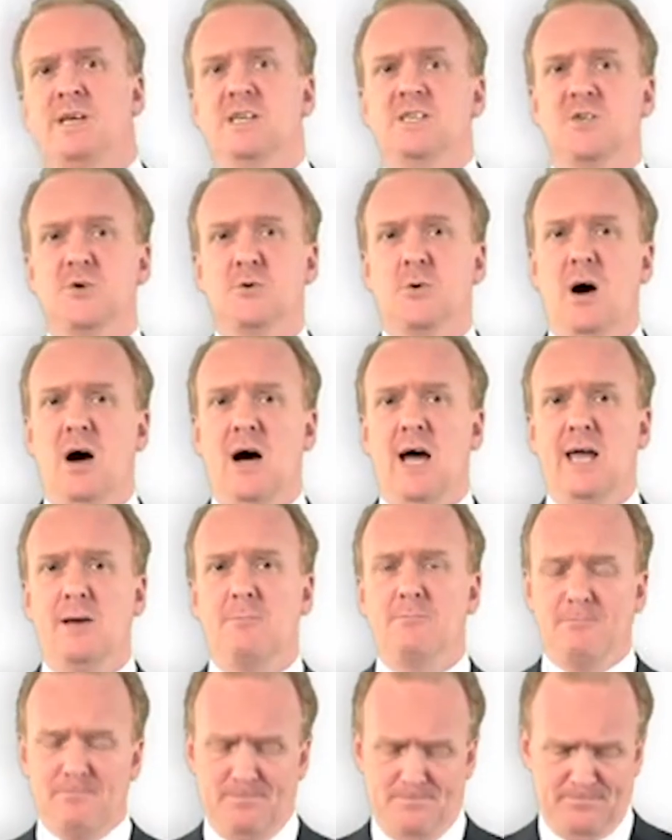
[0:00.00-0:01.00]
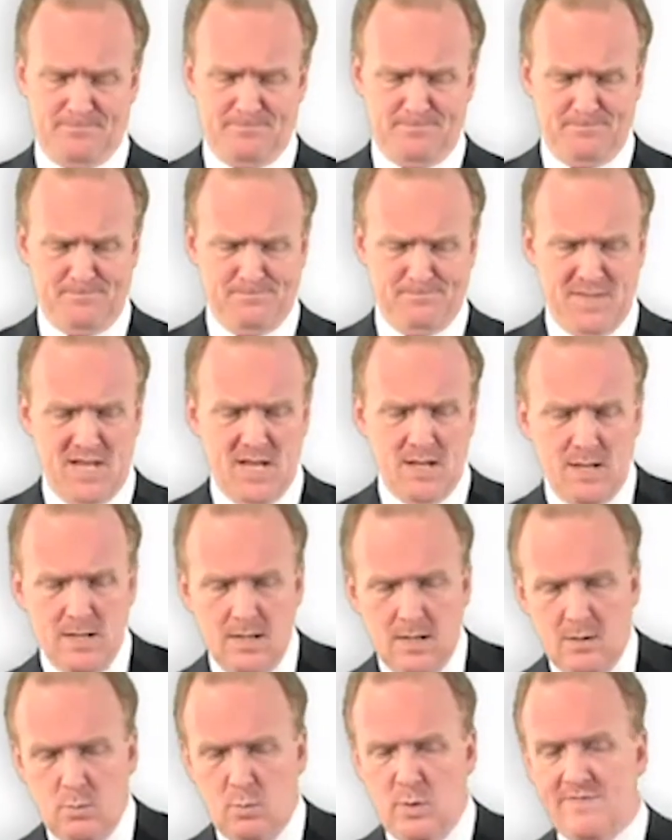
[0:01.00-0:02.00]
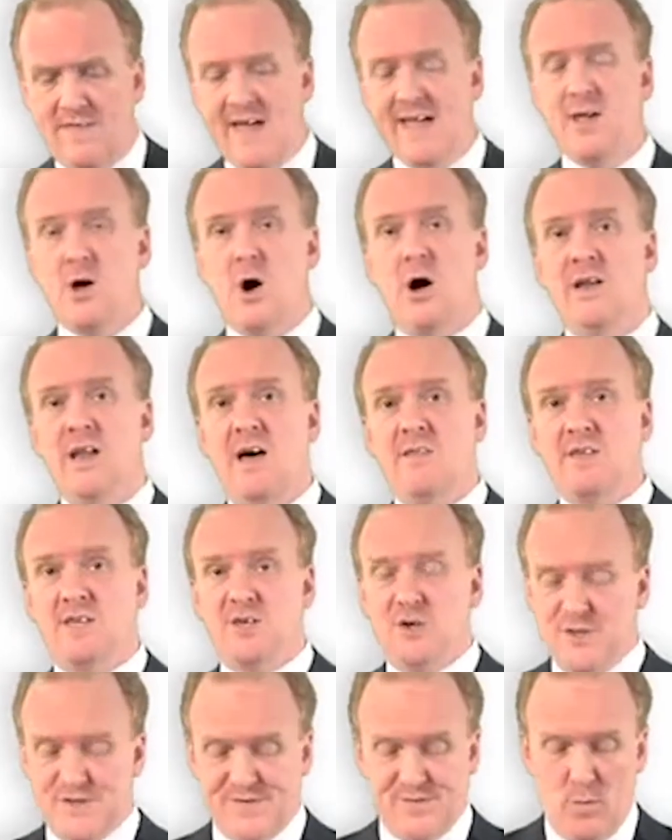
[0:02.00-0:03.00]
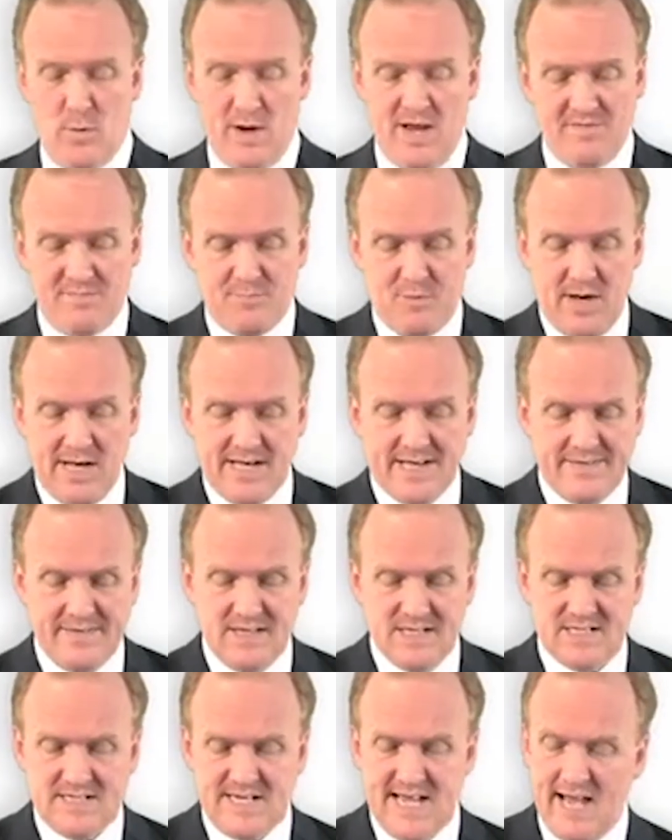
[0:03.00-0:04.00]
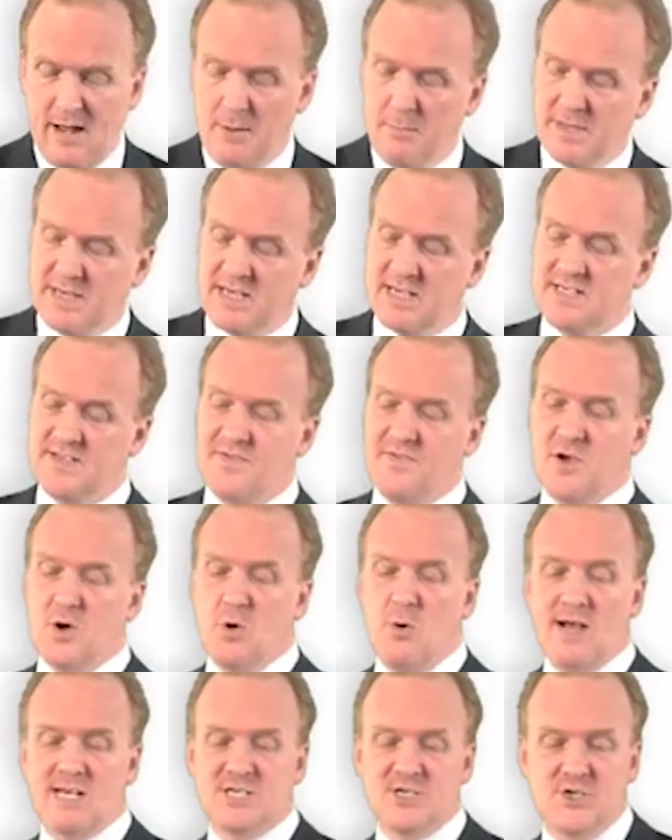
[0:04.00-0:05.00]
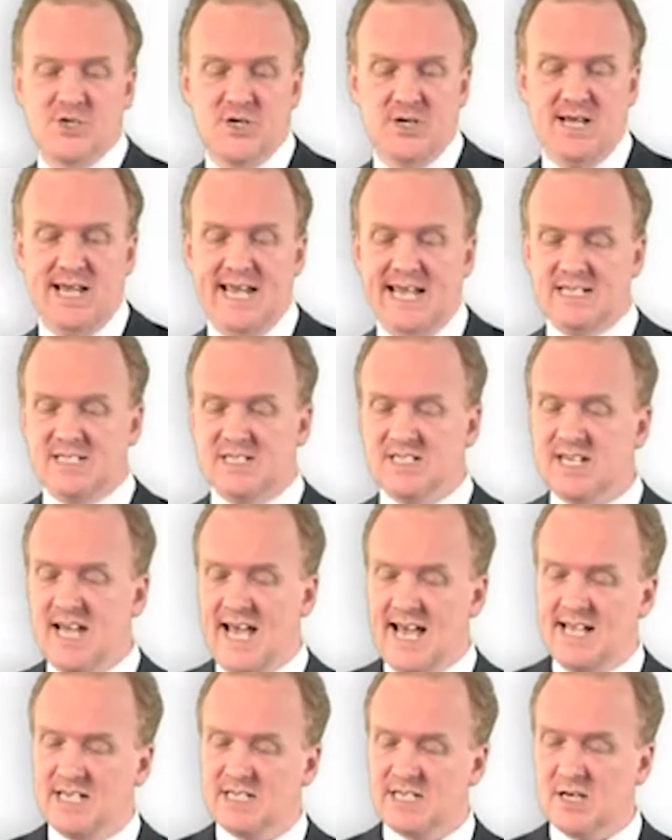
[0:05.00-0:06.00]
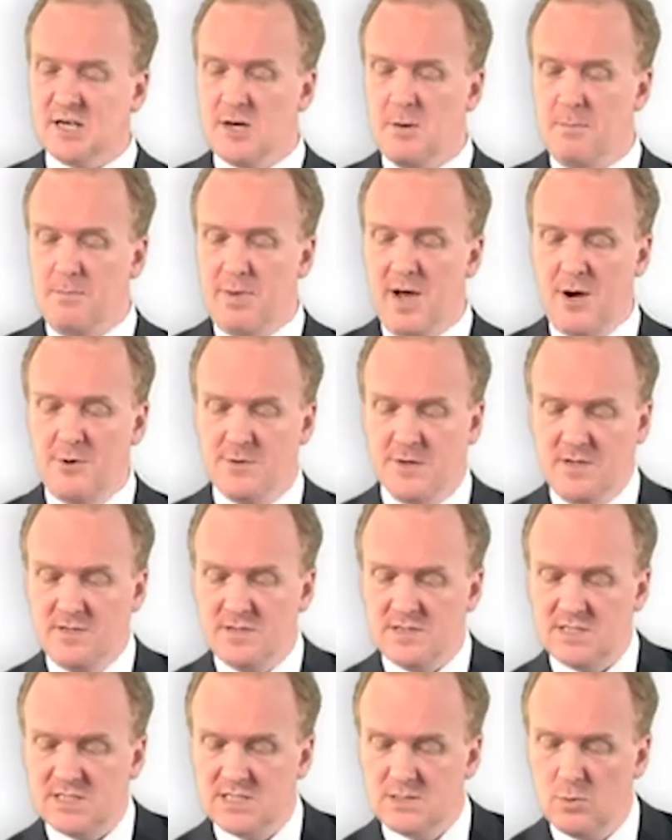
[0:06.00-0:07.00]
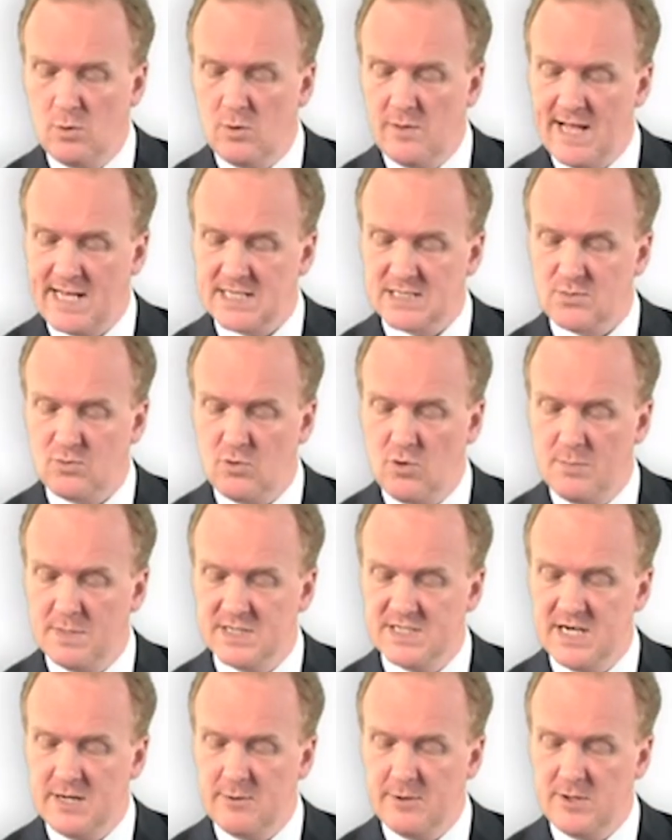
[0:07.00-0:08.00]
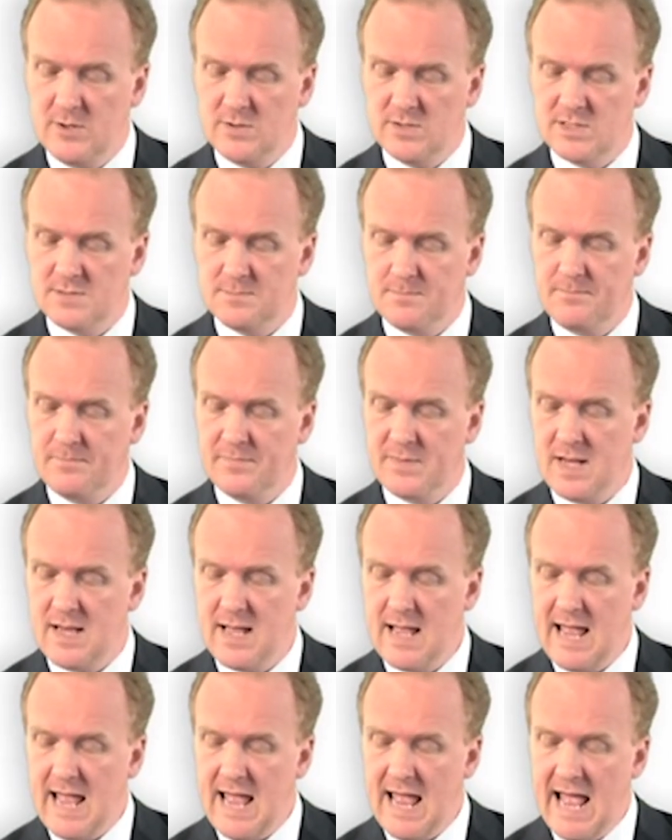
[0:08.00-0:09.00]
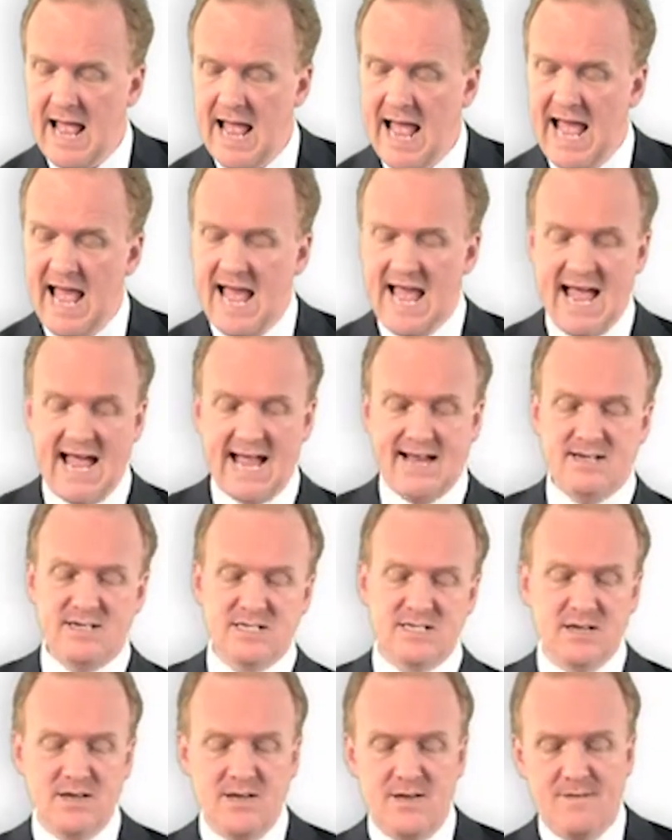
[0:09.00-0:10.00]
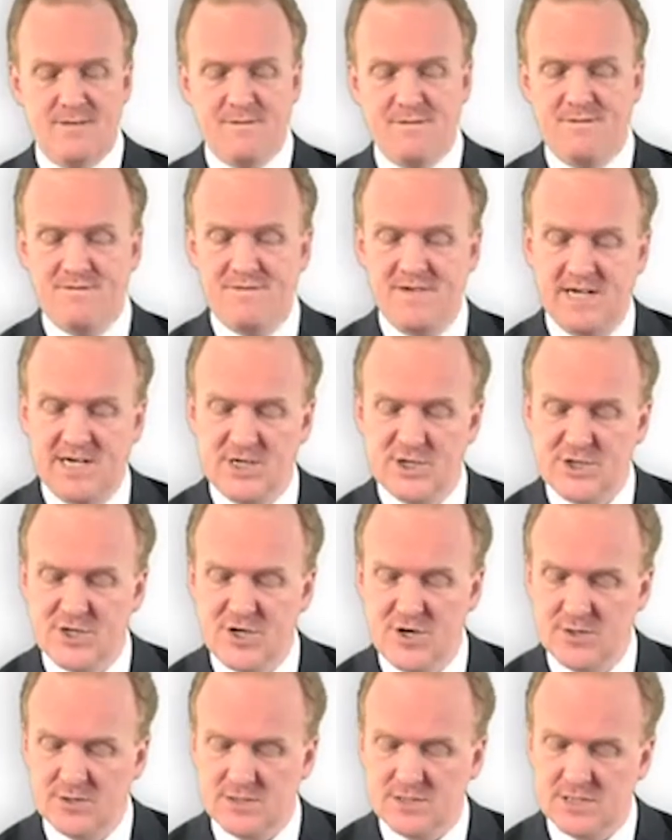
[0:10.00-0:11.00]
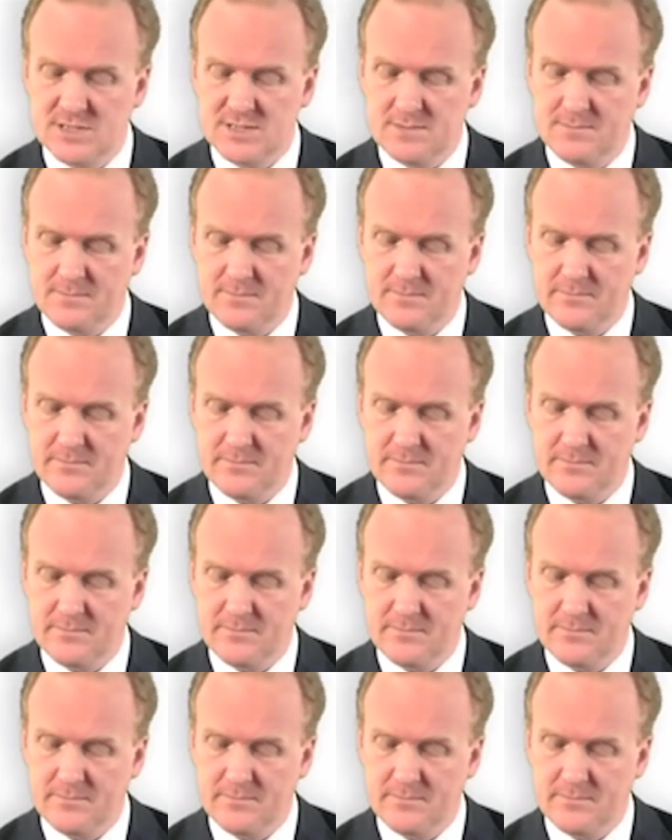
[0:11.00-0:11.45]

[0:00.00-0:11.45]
be too high? We've then got another useful way of breaking this down, because in the question it says components, well that's raw materials, and finished goods.